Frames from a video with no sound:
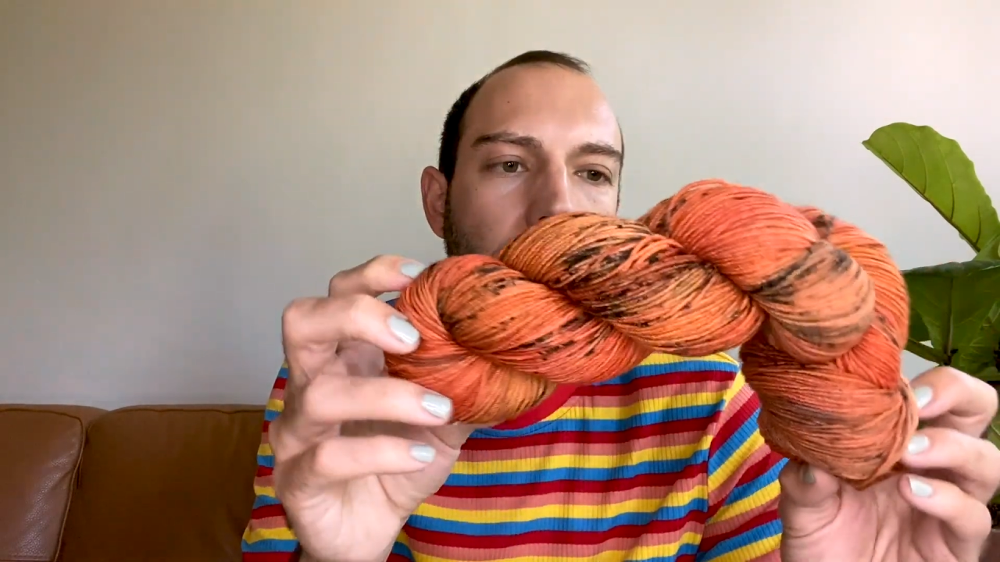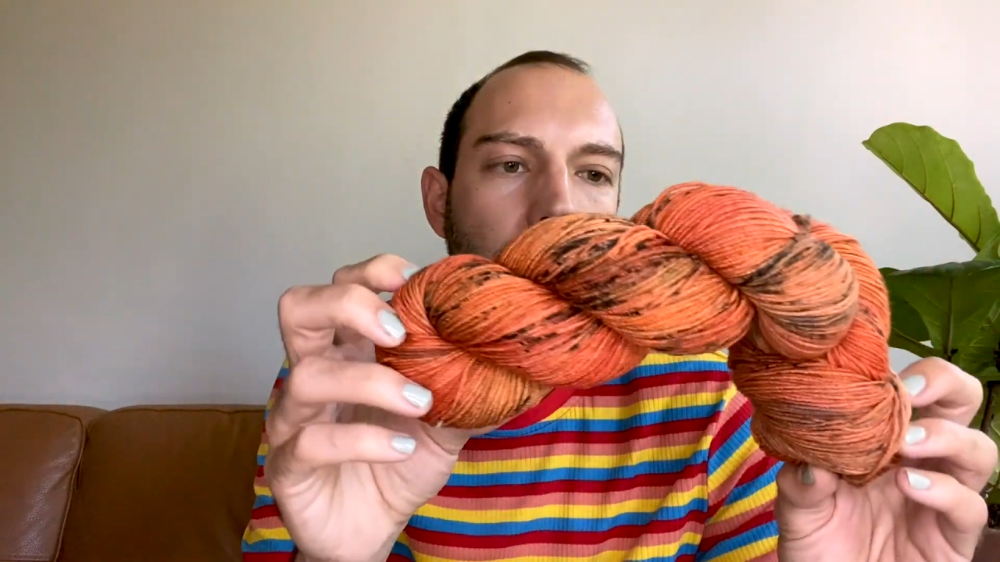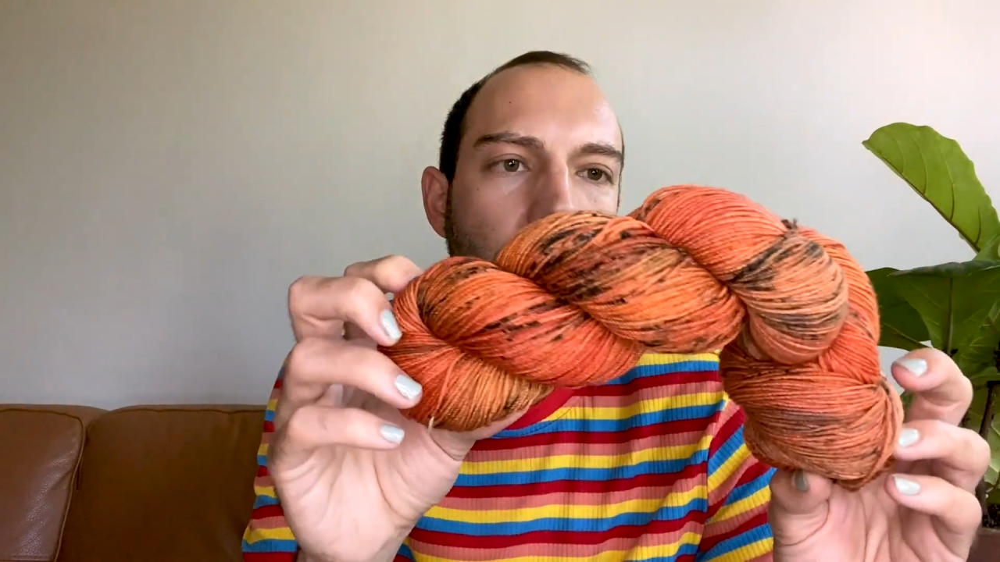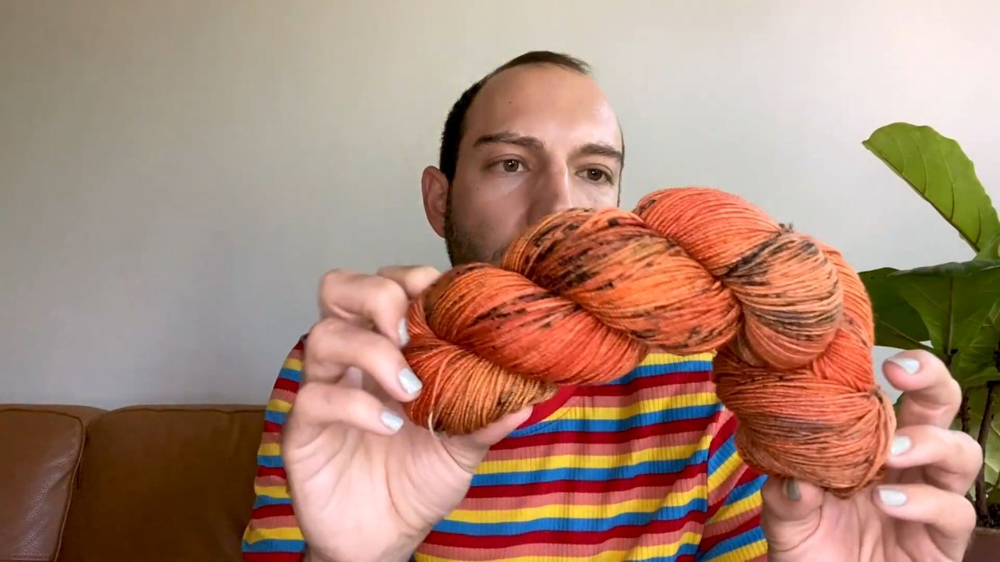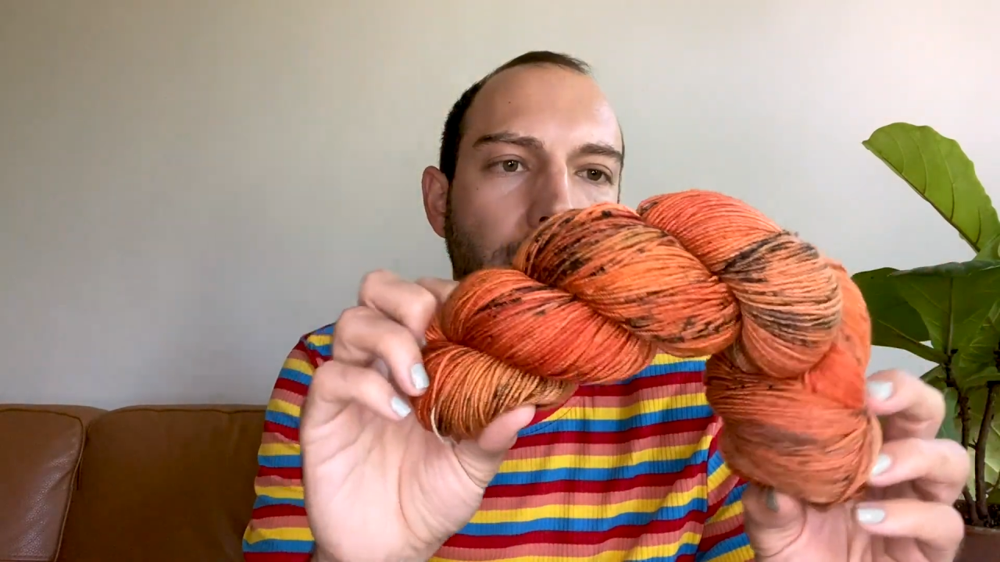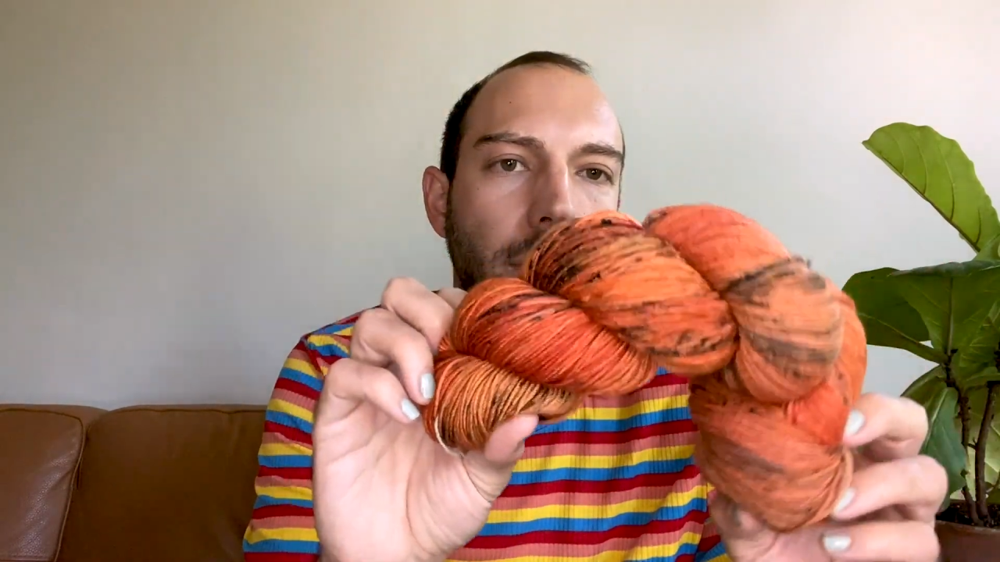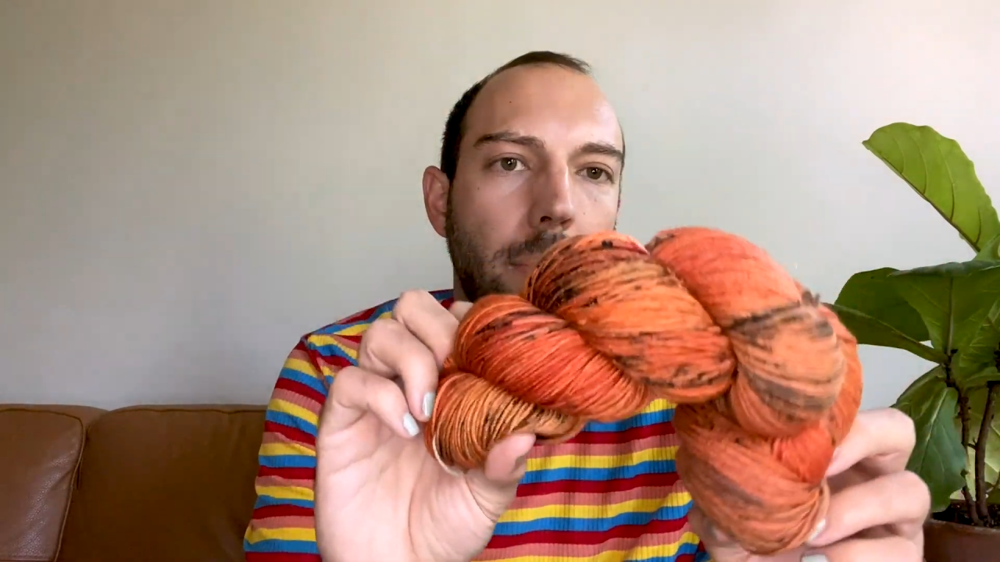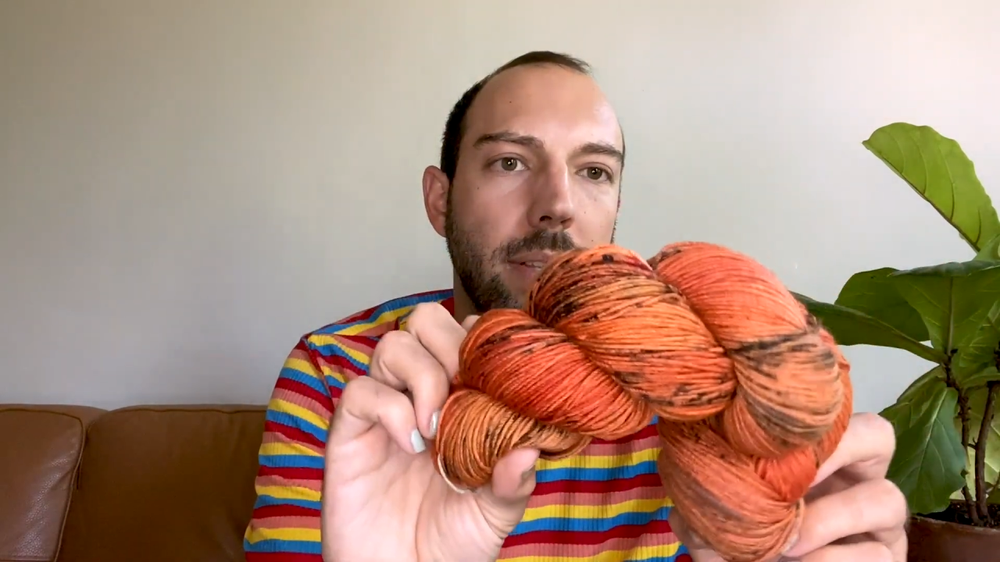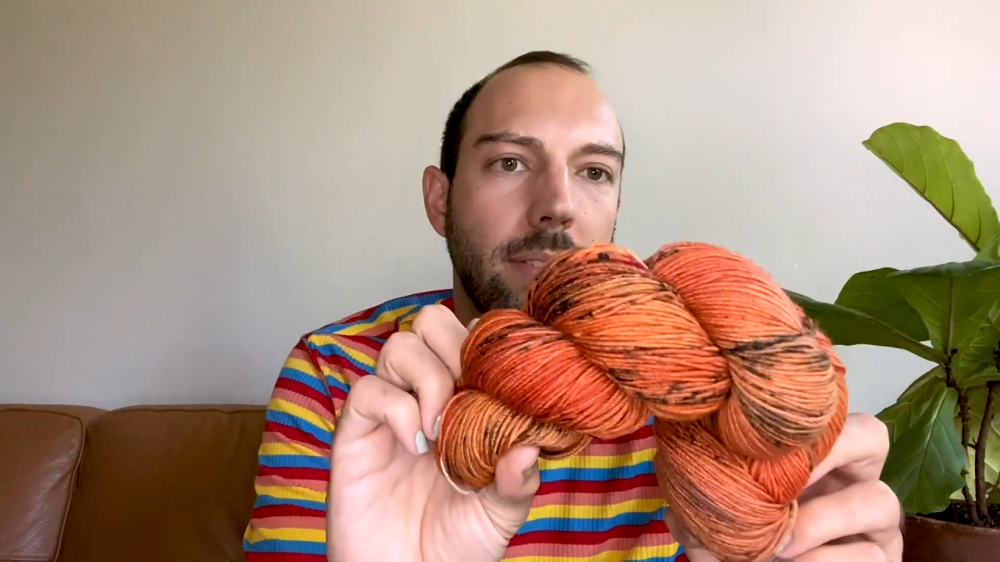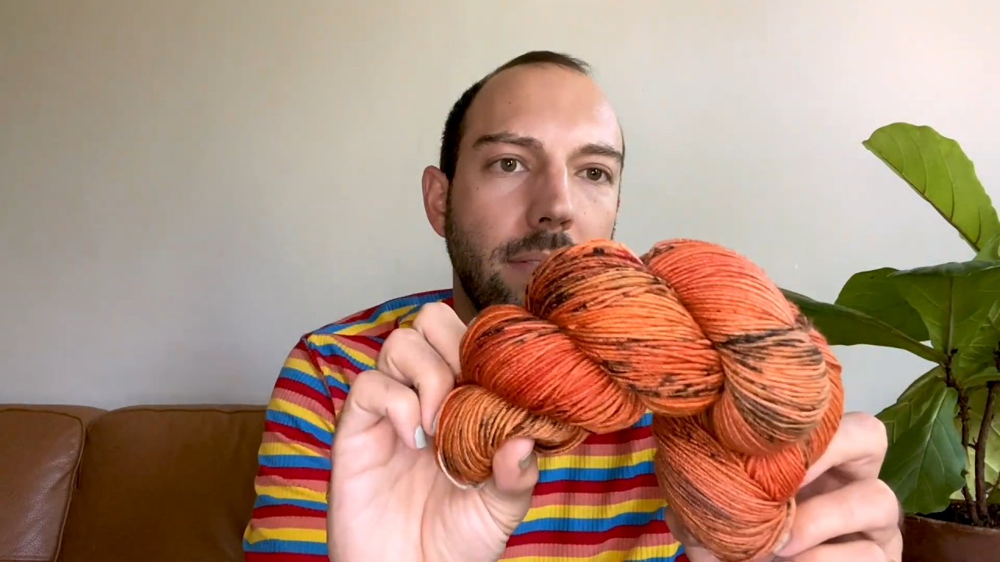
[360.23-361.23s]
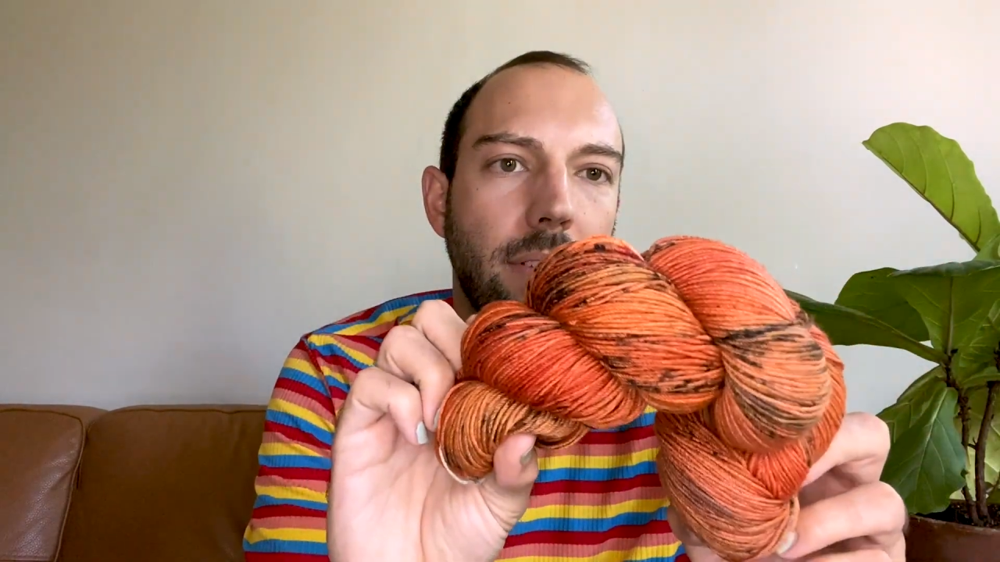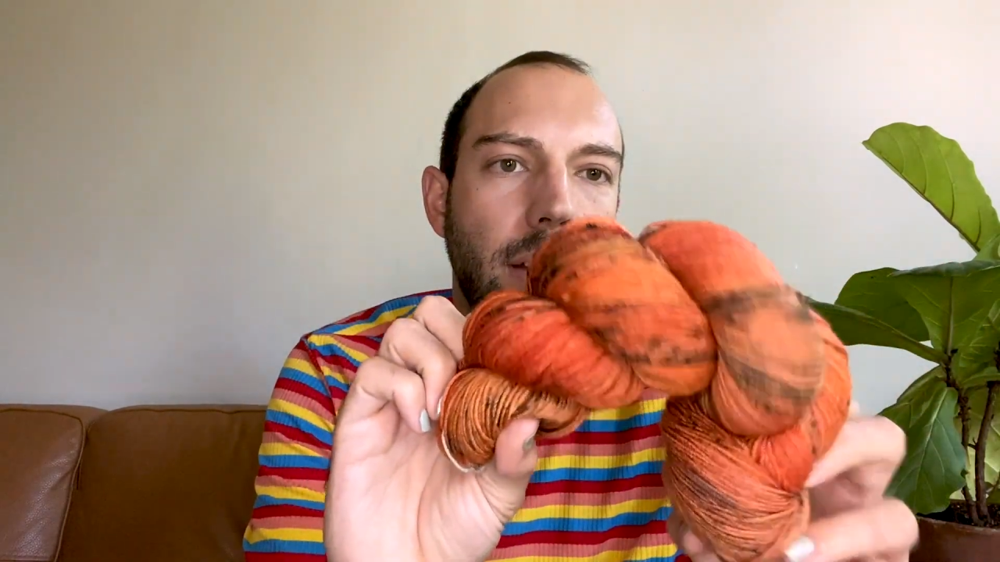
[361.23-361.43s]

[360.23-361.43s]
and you have little bits of